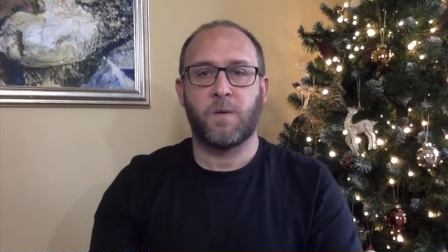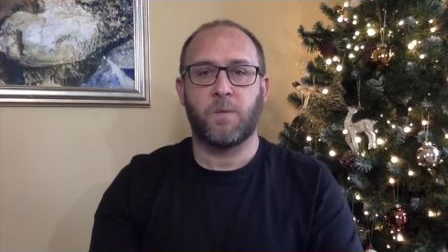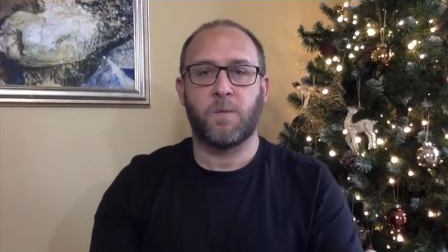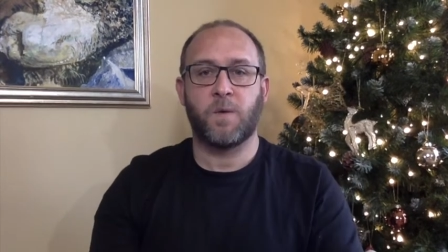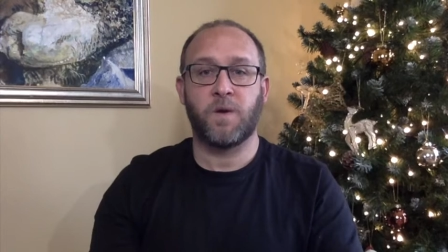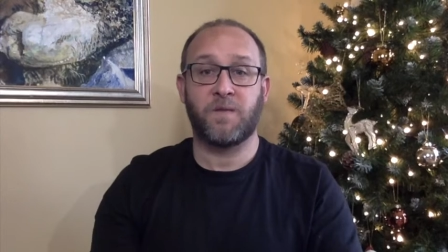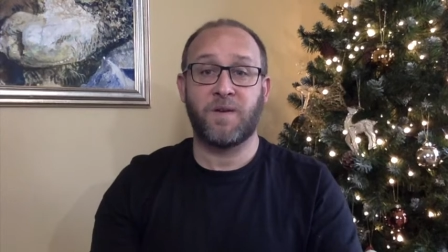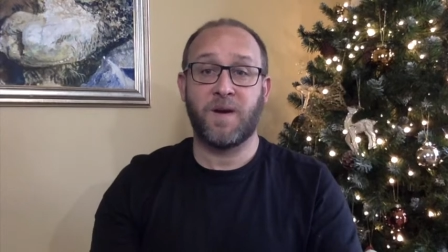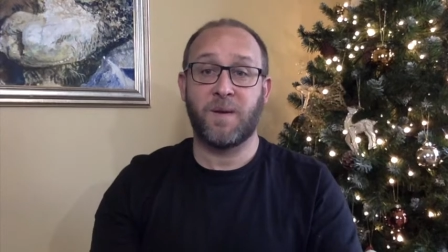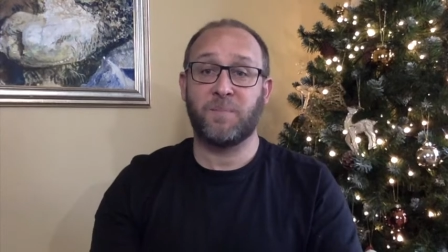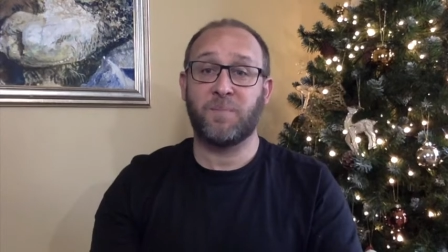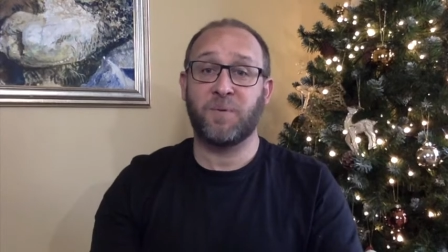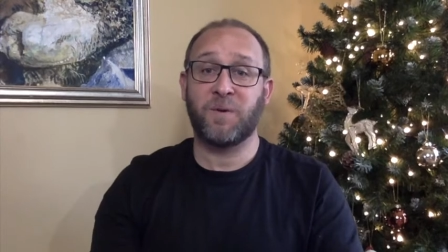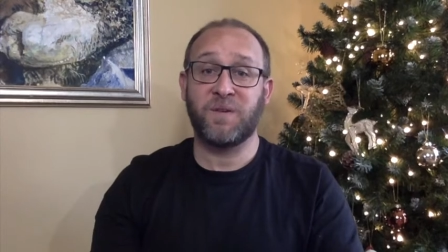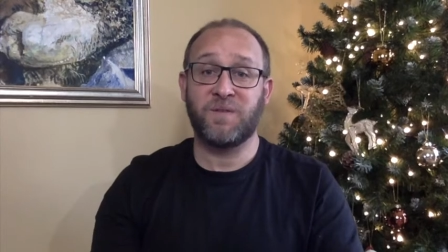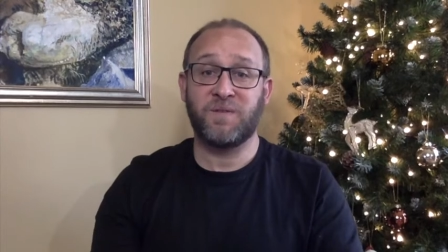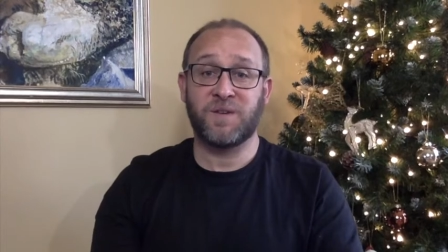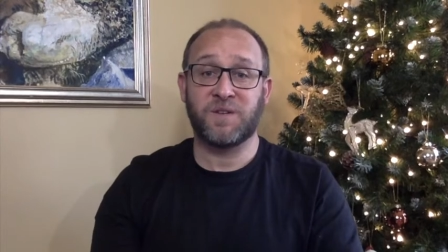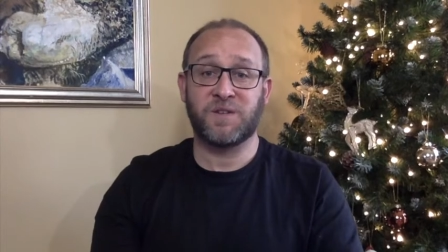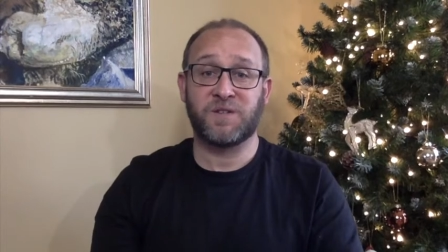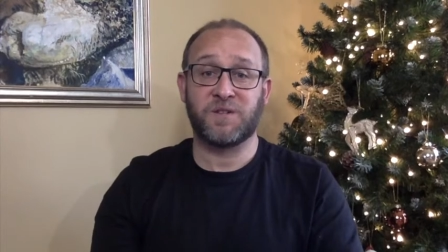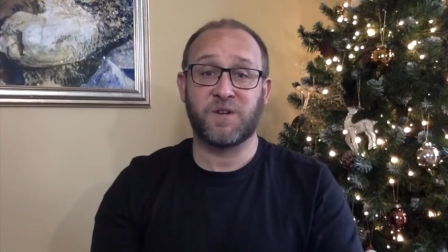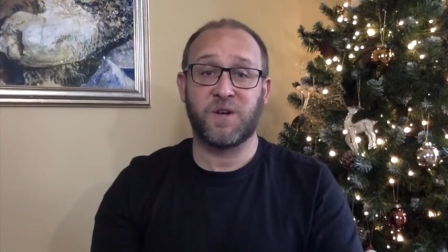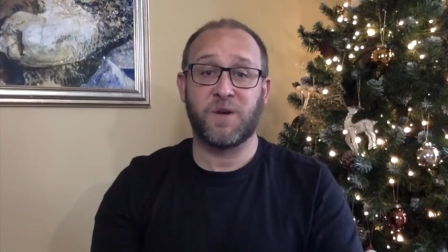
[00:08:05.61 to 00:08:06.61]
One of our
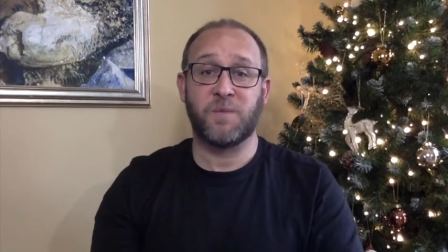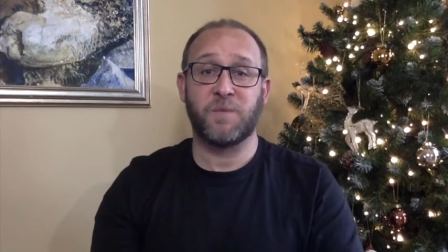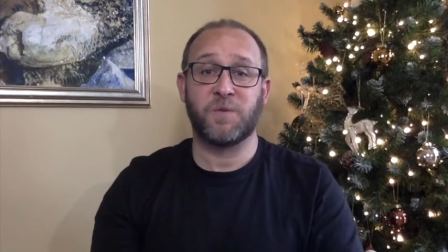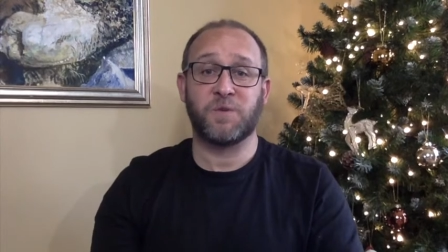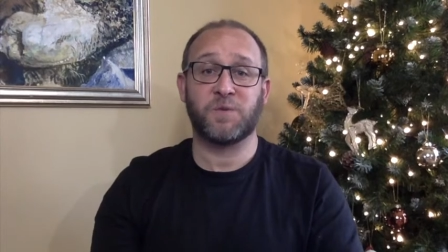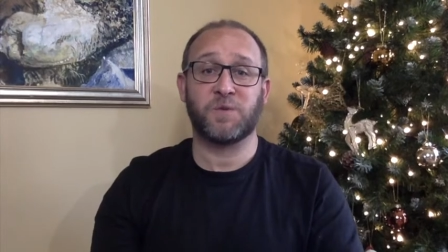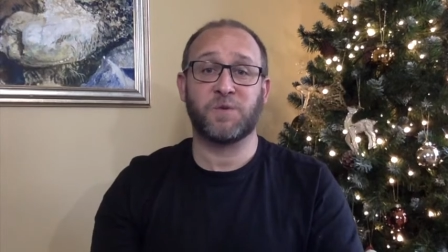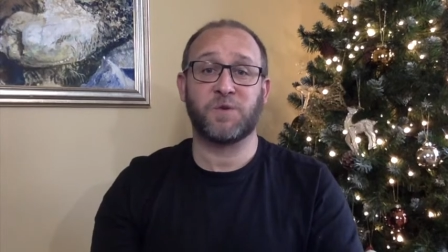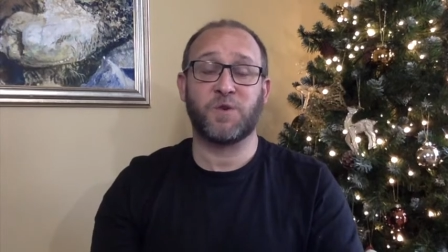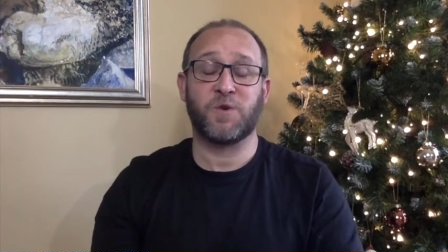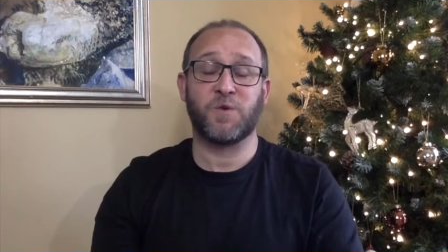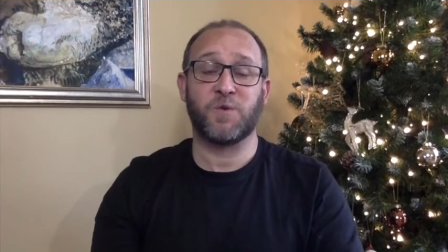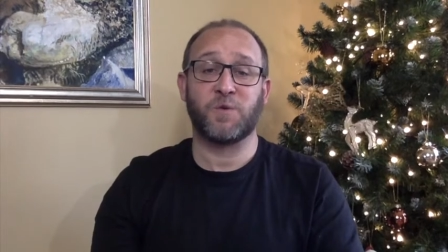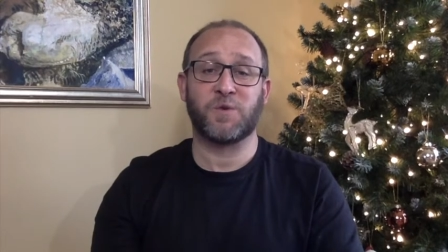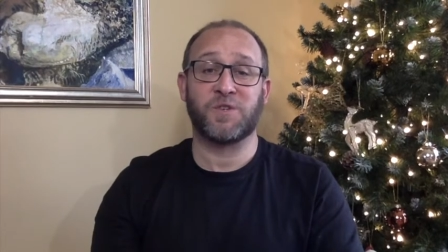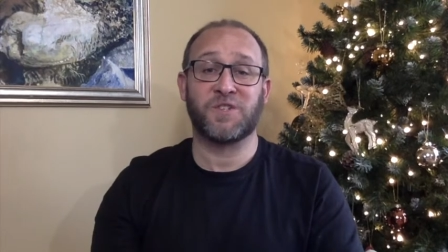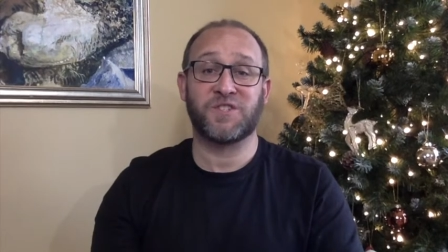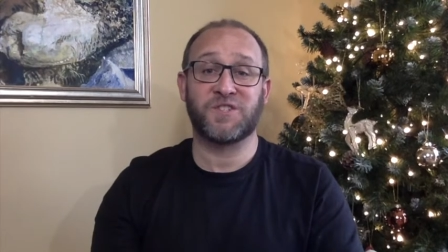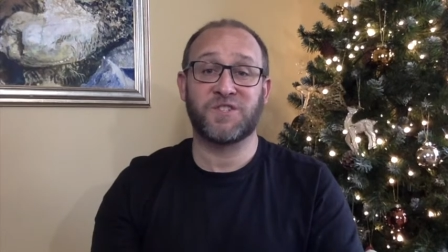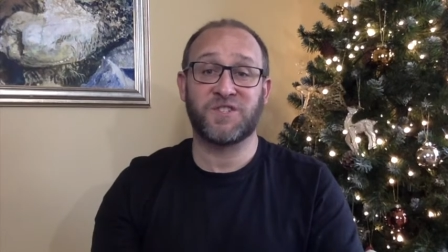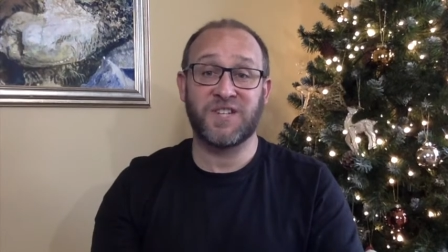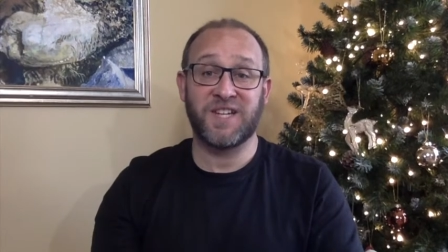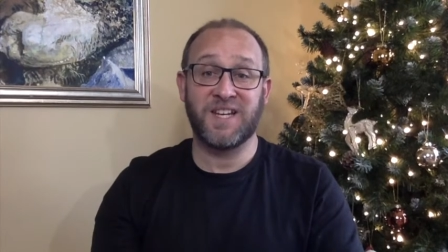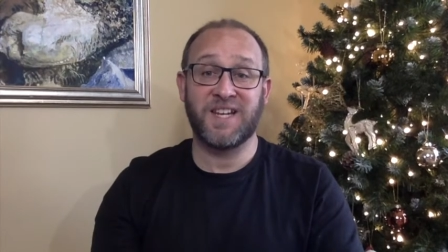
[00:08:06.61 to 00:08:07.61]
previous sermons was called
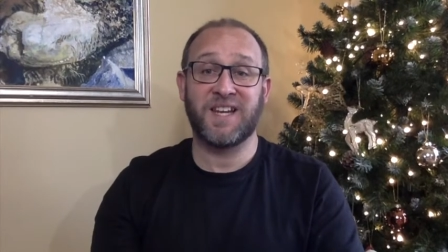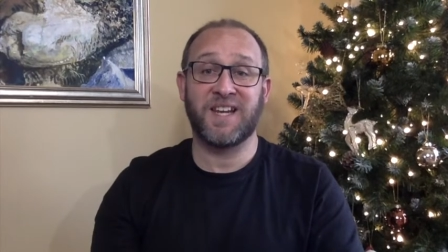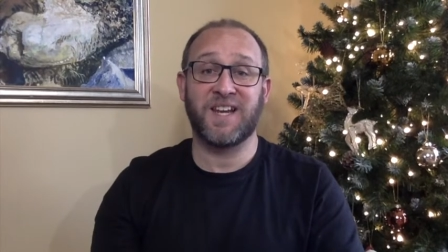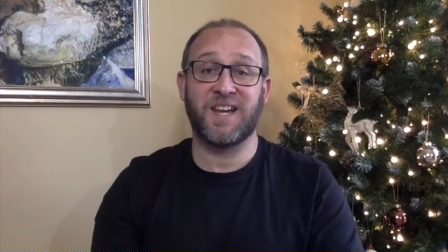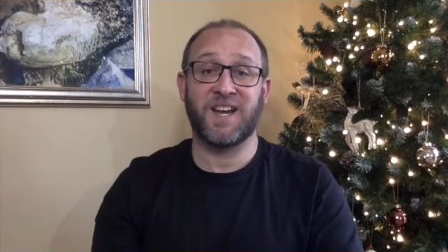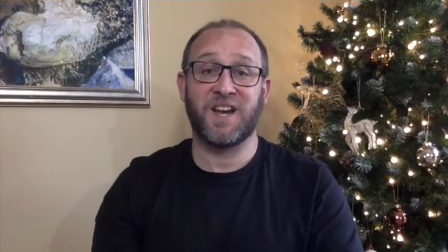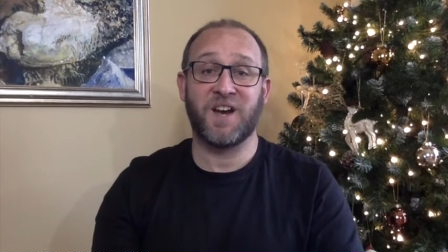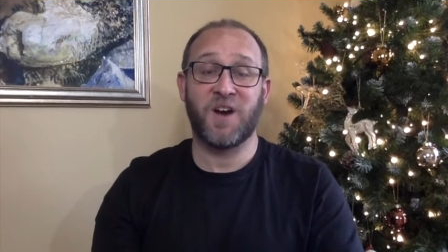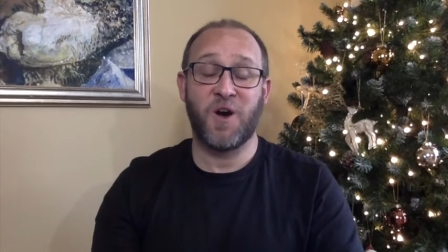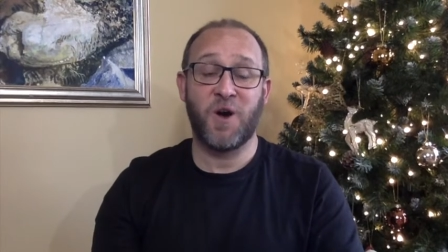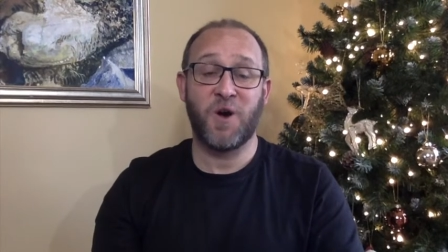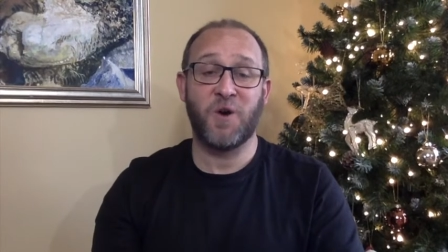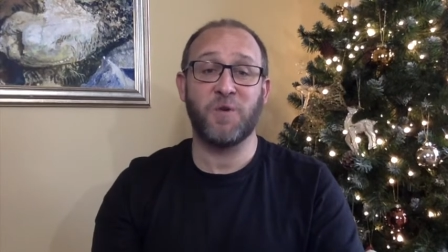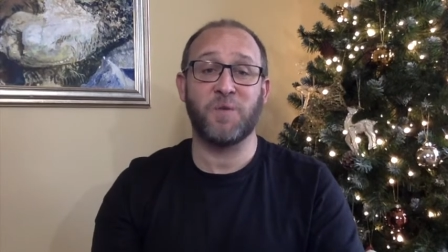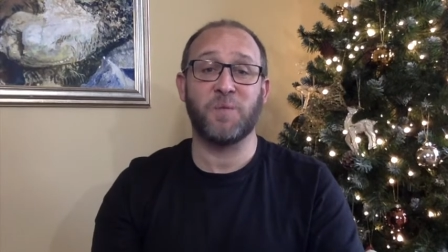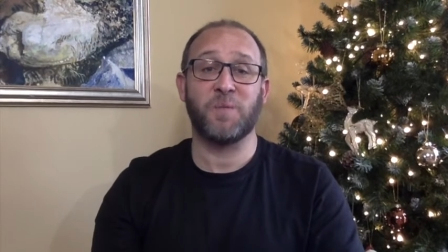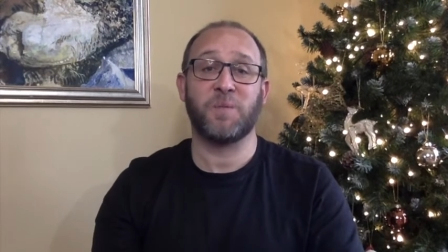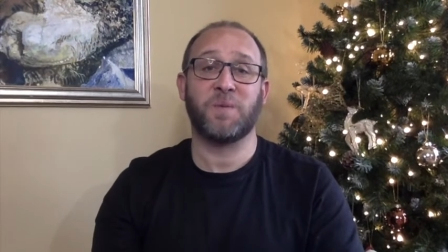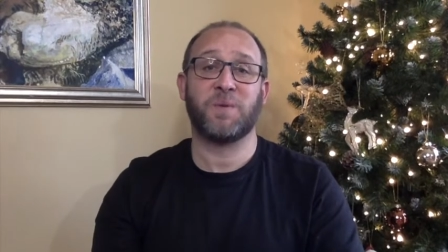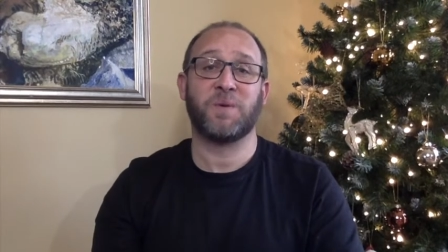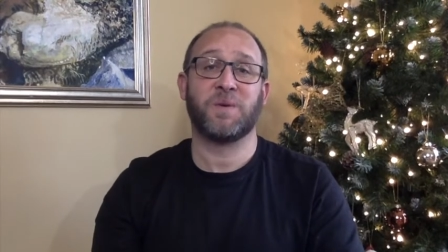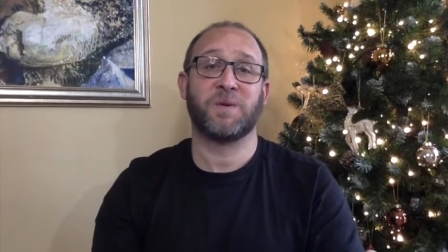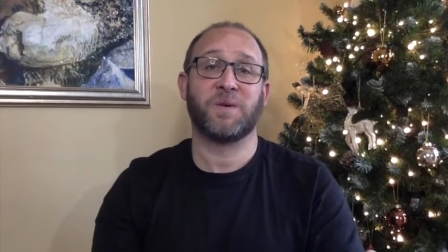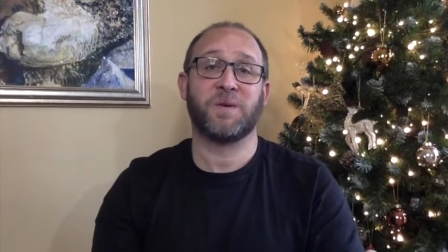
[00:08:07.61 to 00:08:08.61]
Seeking
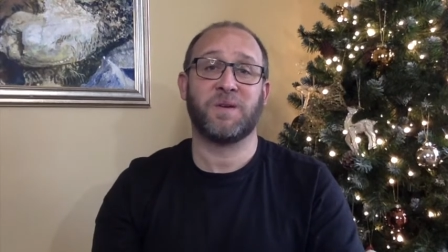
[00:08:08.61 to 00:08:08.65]
Hope,